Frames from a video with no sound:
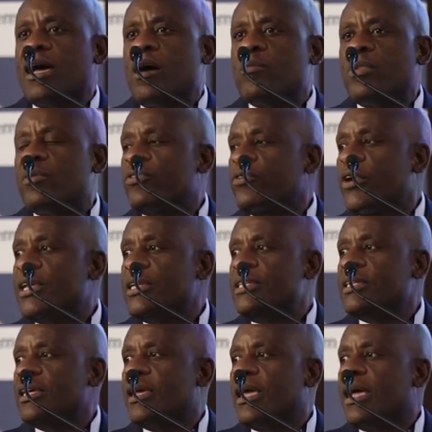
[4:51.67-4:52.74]
I'm
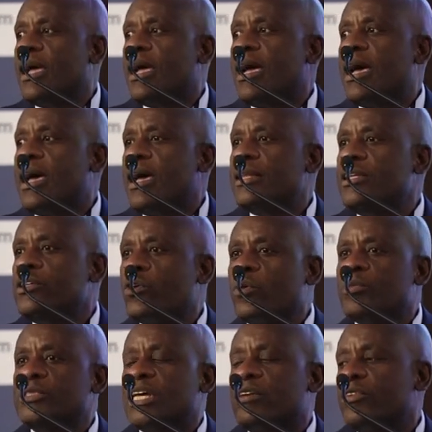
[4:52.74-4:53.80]
afraid I didn't
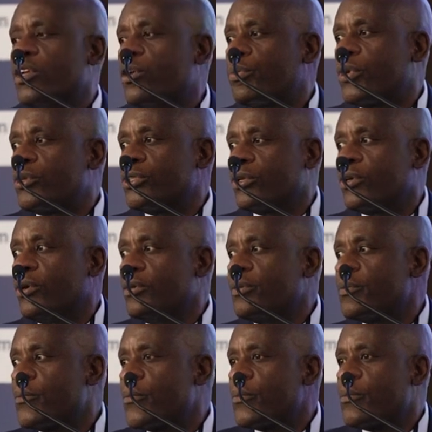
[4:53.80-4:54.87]
observe any
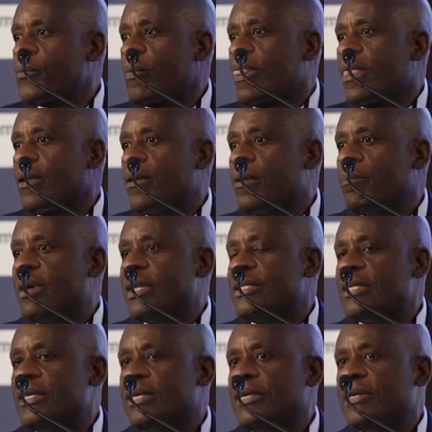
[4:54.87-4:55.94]
protocol,
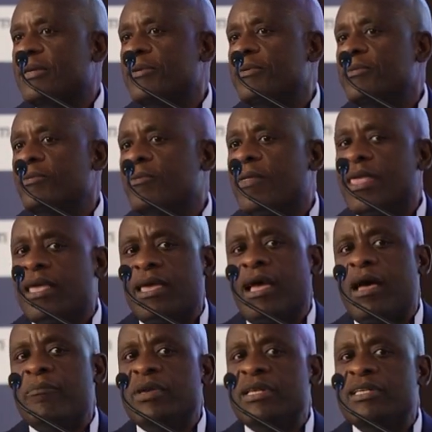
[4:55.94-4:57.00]
but
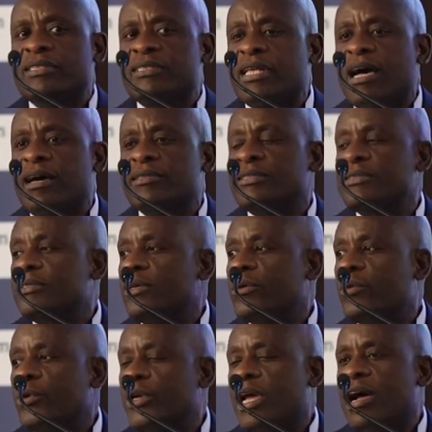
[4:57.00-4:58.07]
amidst us,
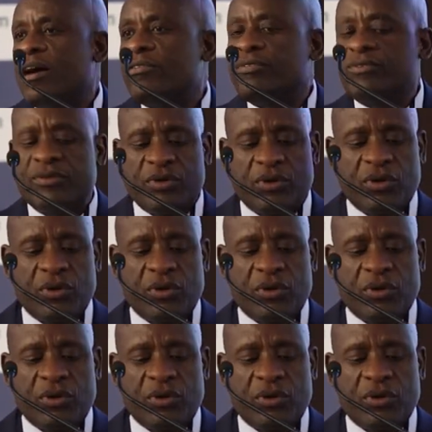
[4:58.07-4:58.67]
we have